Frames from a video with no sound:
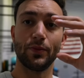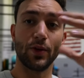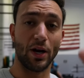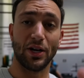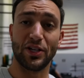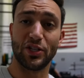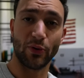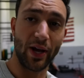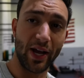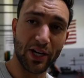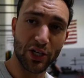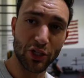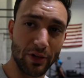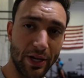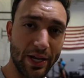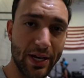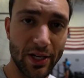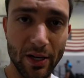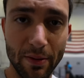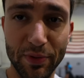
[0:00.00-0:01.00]
All right, so I actually
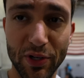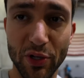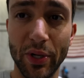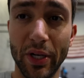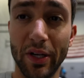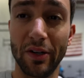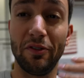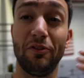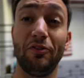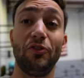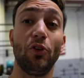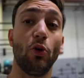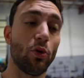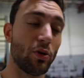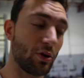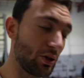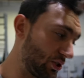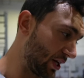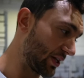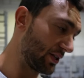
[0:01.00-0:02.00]
ended up doing a
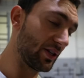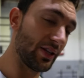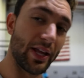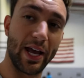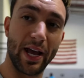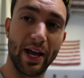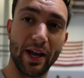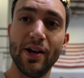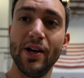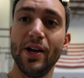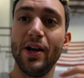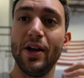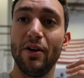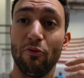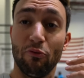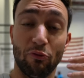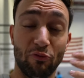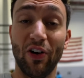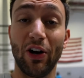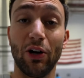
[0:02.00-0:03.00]
four set to that.
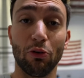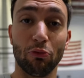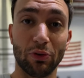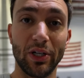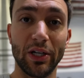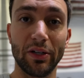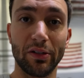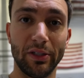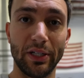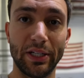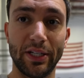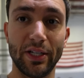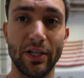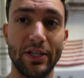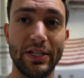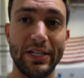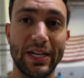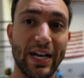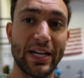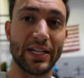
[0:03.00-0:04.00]
Felt really, really
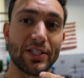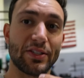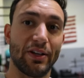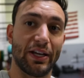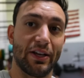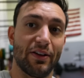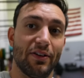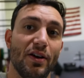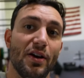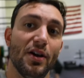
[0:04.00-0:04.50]
good, nice like